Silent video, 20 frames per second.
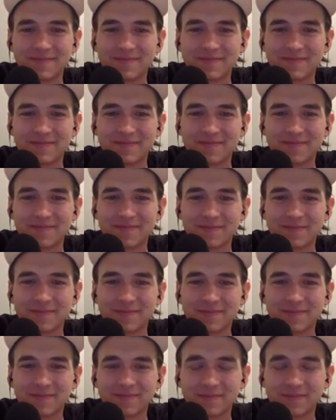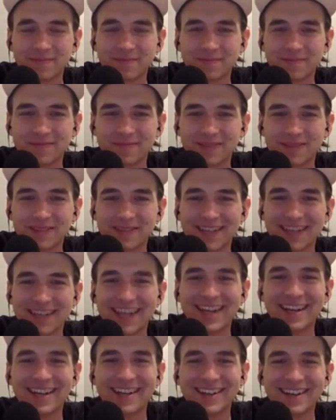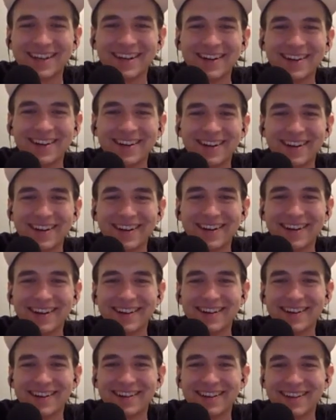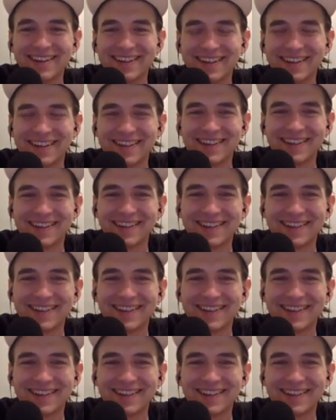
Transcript: (not speaking)